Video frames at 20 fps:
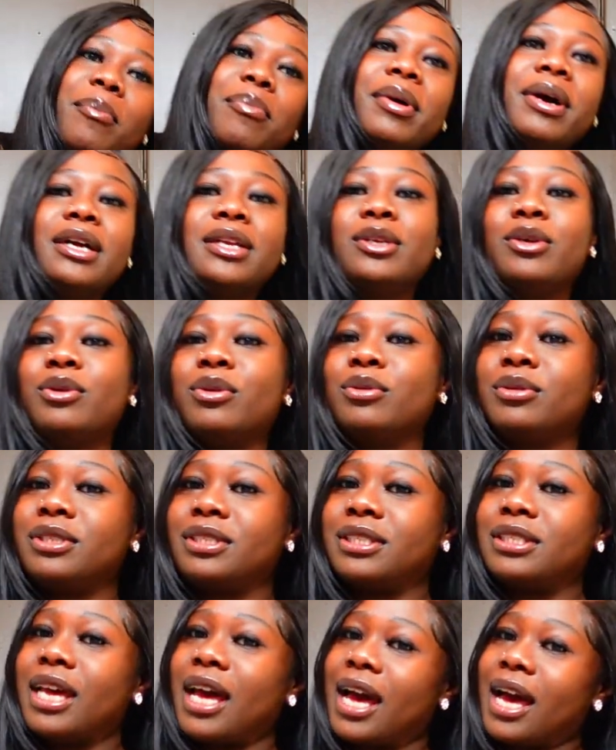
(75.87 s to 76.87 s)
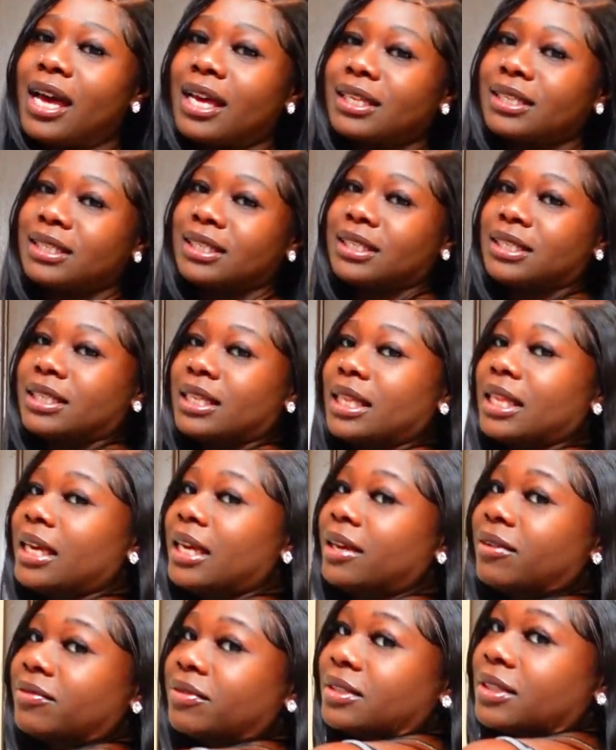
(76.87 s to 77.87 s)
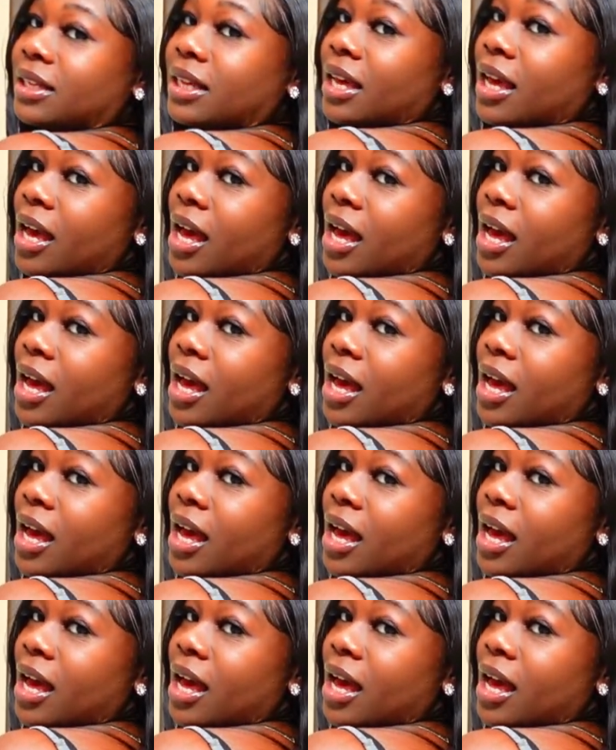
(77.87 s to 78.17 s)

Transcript: bundle size lips.